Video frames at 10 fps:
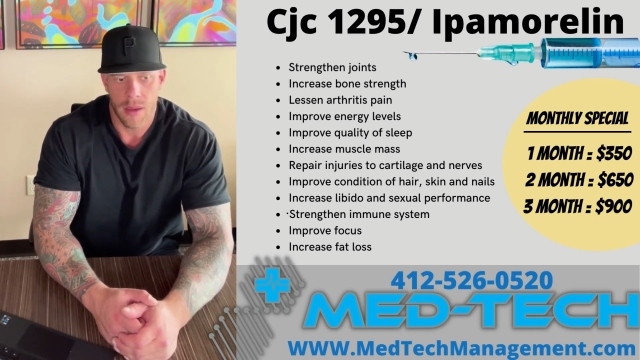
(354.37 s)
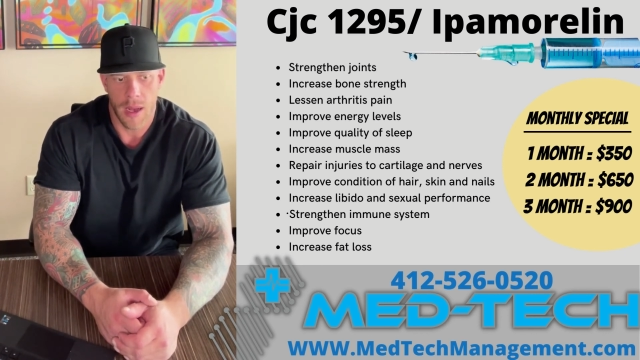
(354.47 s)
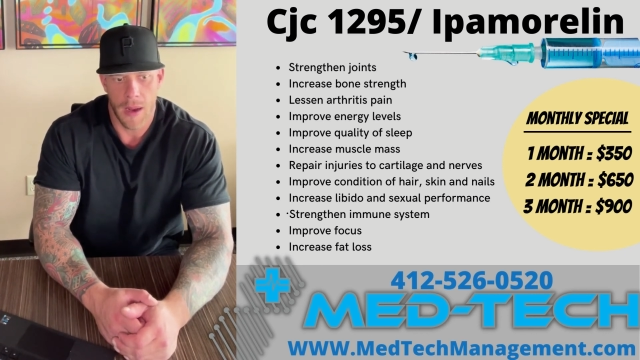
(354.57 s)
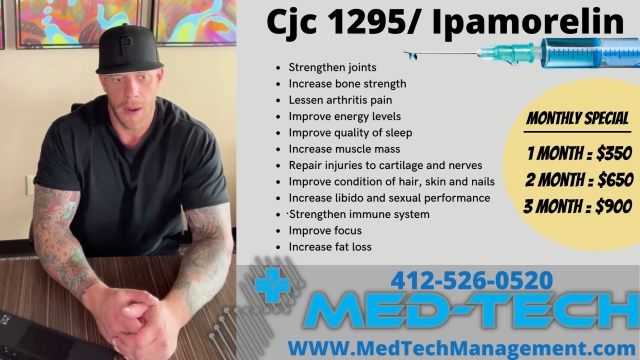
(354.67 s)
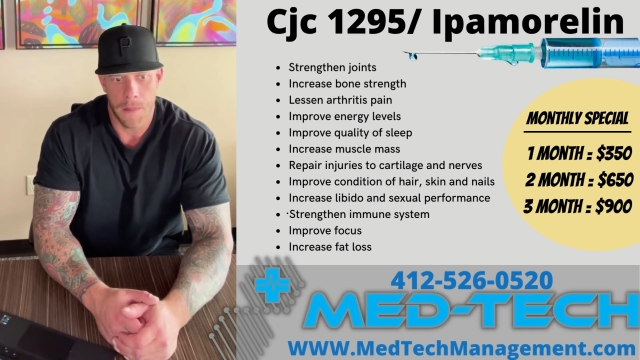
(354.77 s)

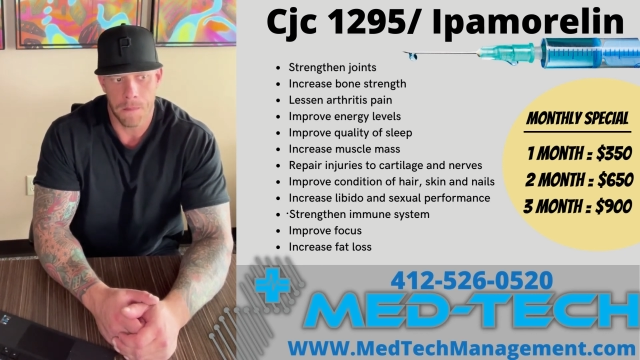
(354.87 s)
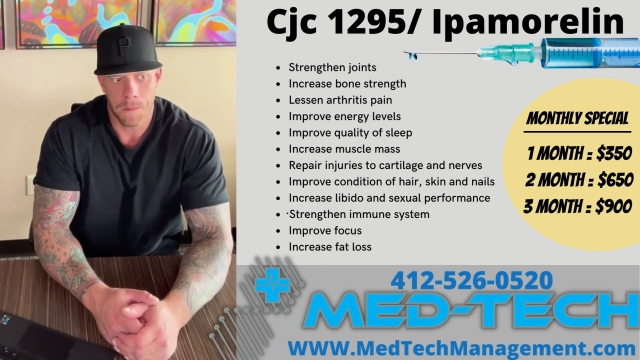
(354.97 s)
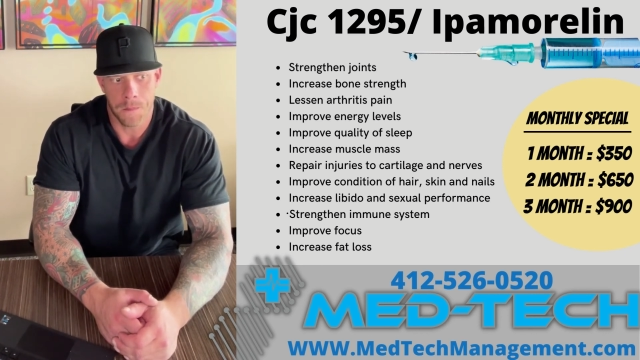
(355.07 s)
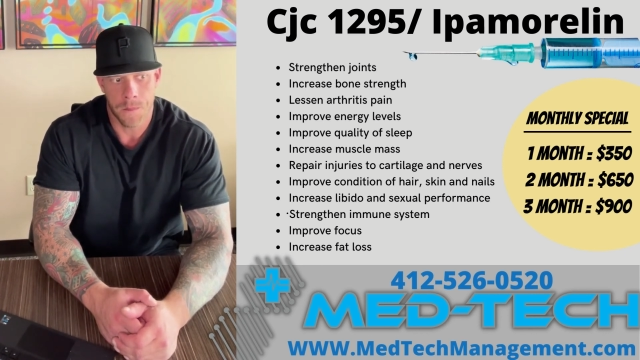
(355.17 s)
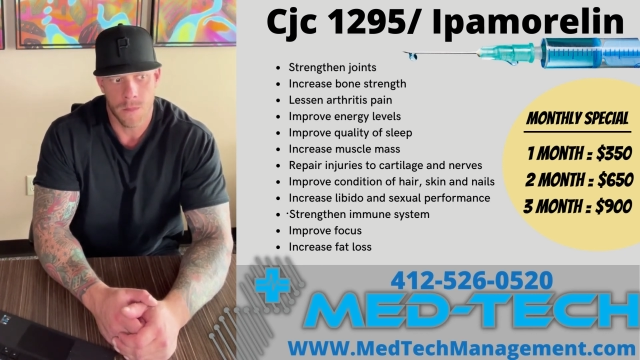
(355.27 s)
Um,
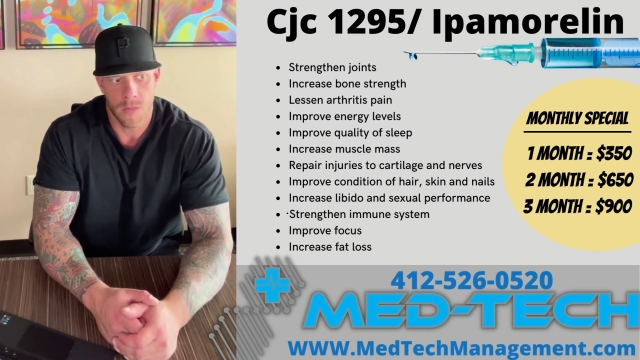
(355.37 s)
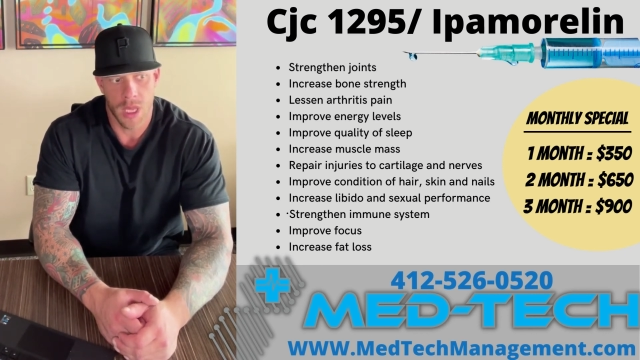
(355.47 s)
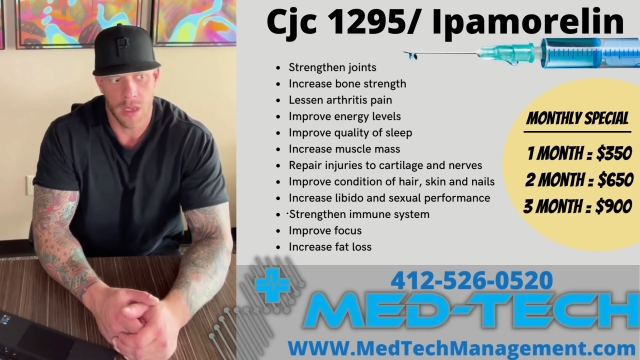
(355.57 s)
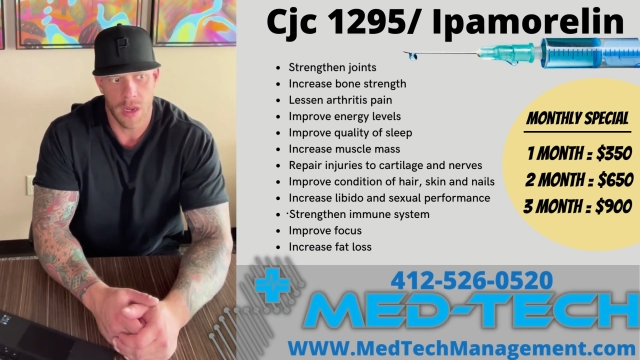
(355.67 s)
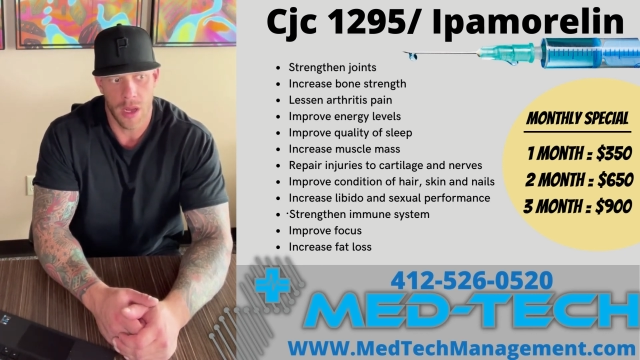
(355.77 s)

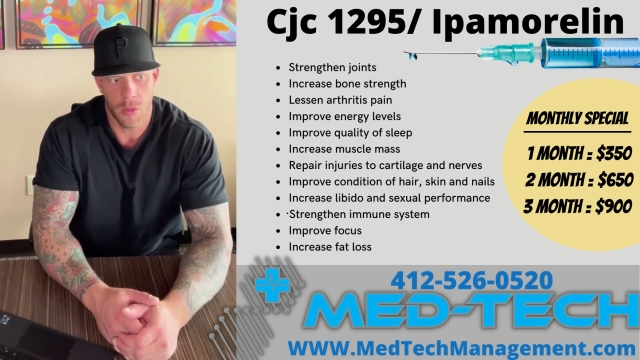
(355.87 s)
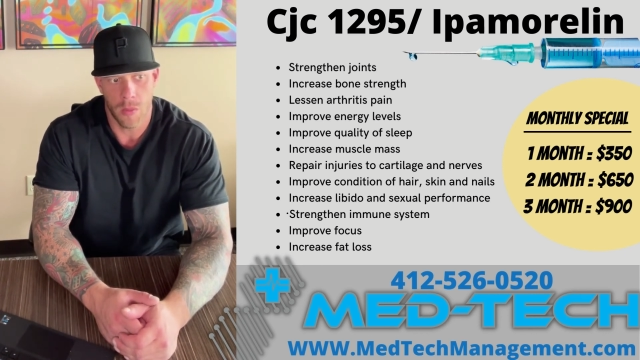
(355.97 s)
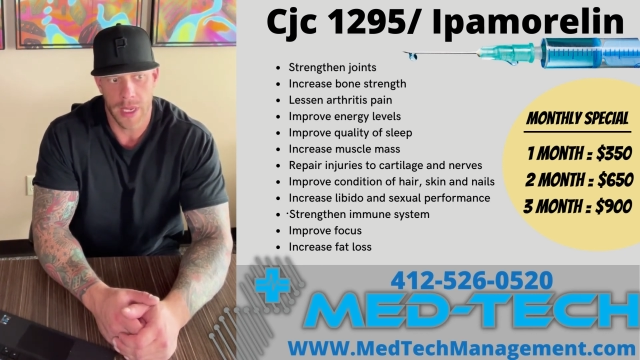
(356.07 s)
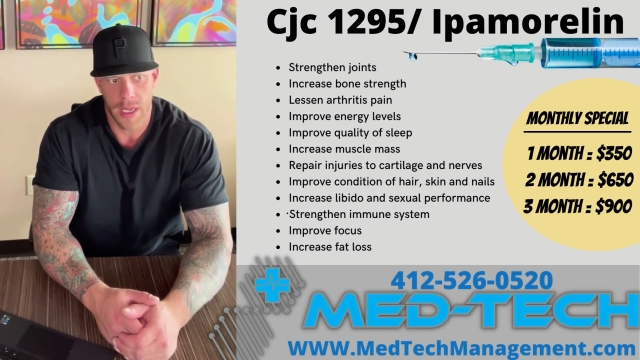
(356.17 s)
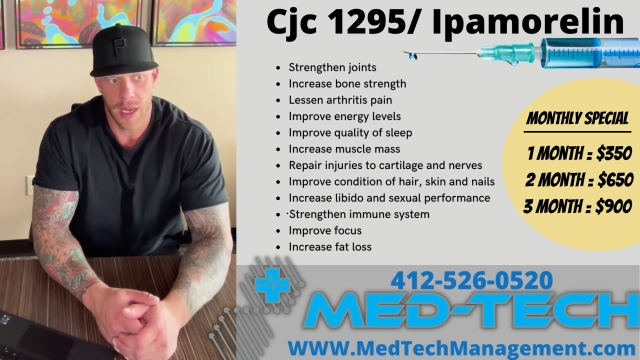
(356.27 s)
you know,
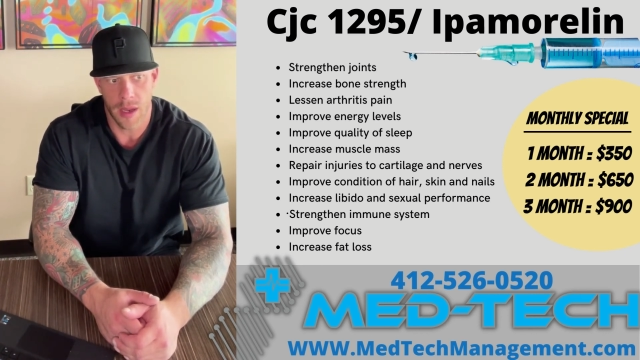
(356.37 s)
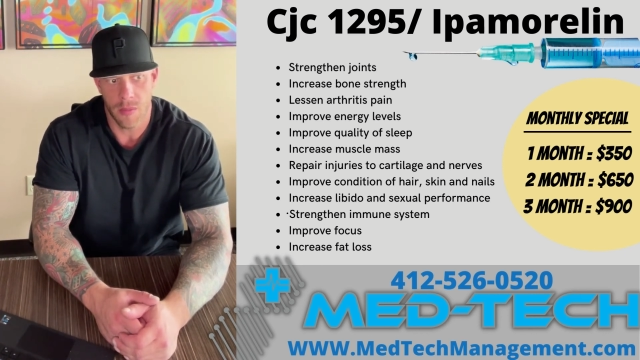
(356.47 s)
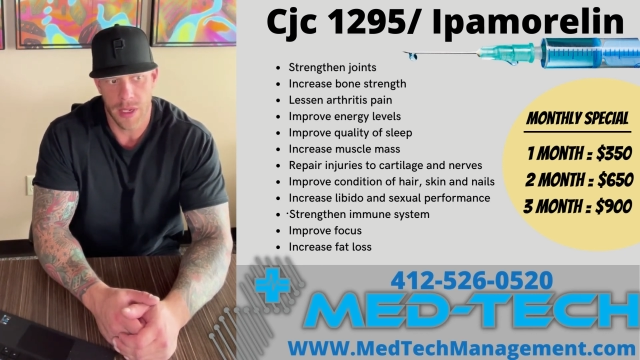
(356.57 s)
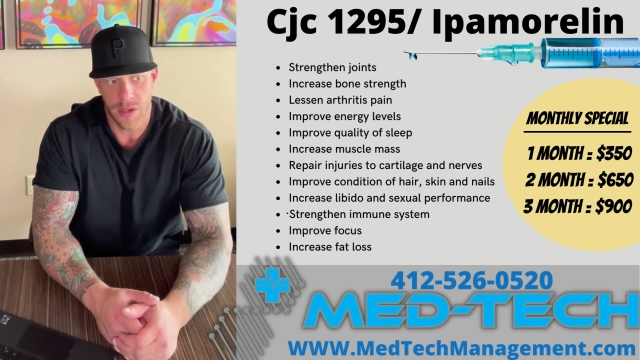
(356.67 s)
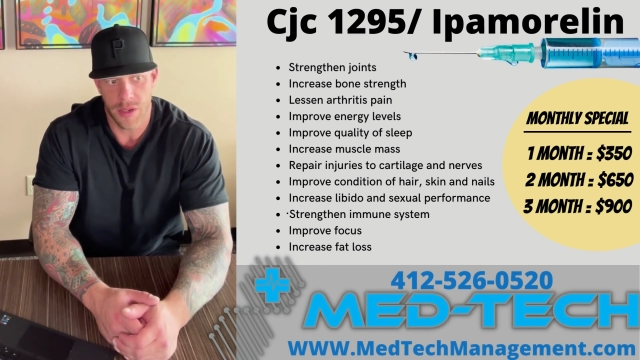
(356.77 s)
we
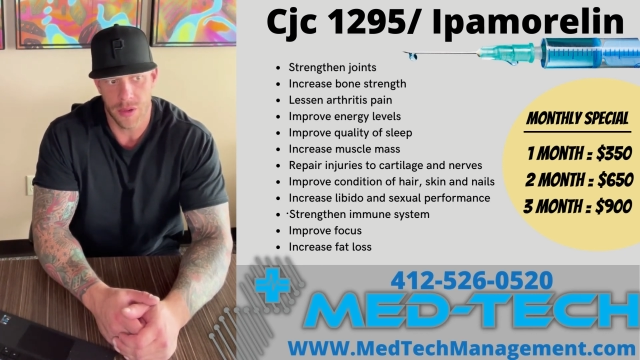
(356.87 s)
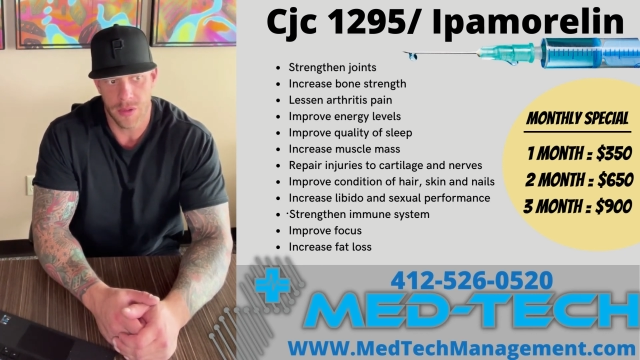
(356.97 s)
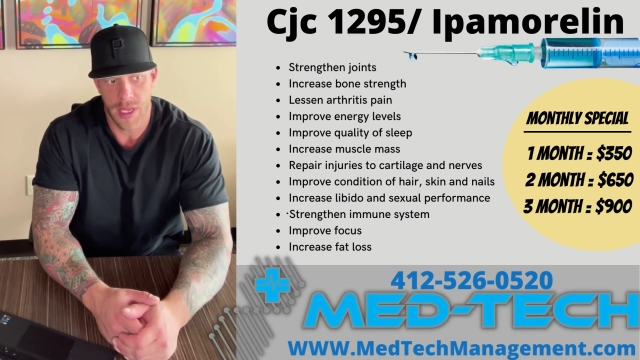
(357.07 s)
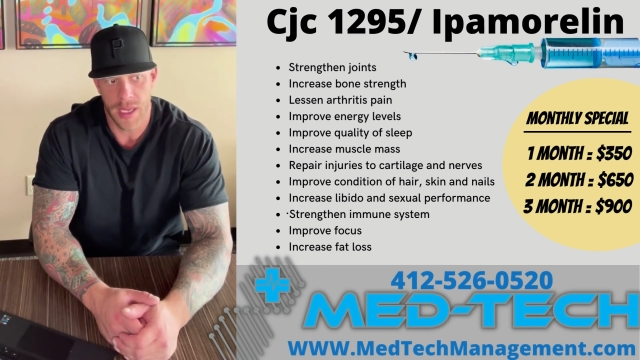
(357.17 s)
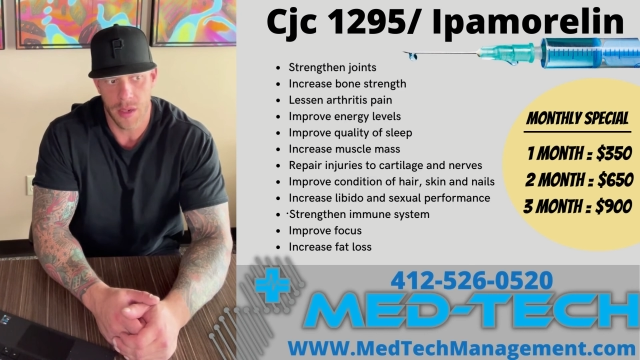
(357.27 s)
uh, we
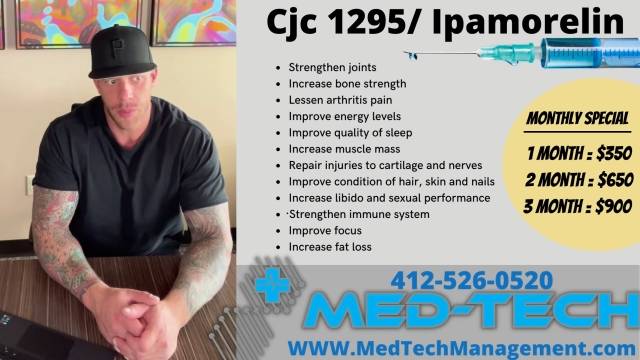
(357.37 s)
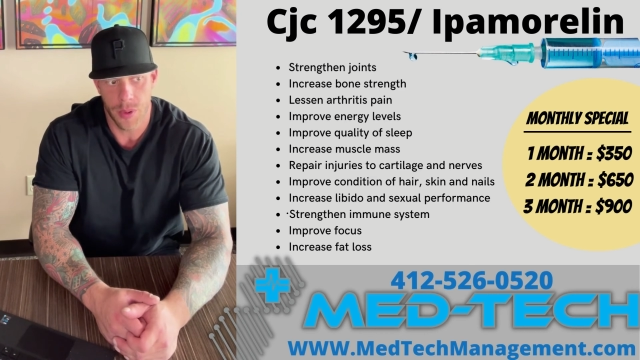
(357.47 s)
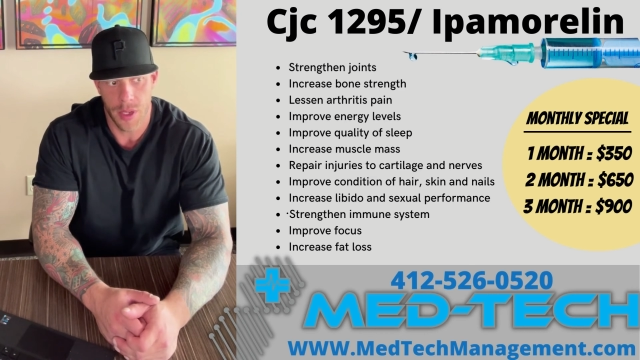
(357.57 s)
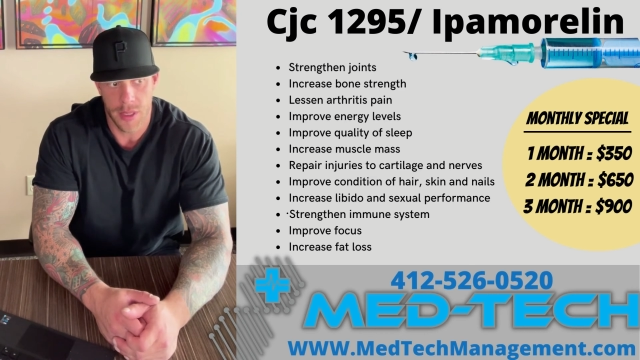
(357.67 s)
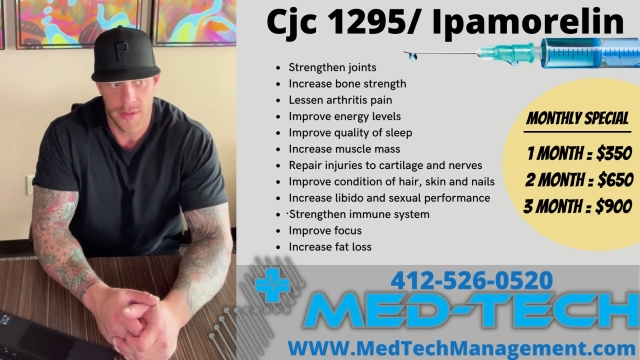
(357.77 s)
do tend to
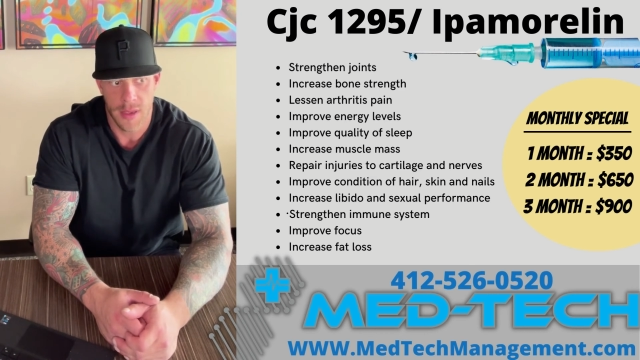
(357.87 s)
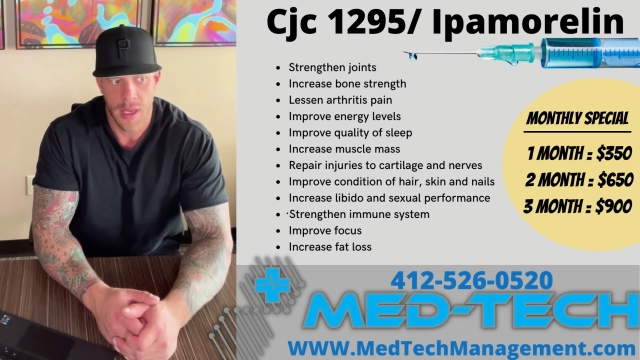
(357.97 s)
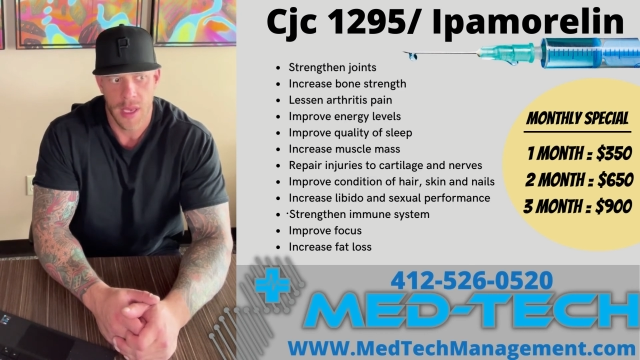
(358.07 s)
put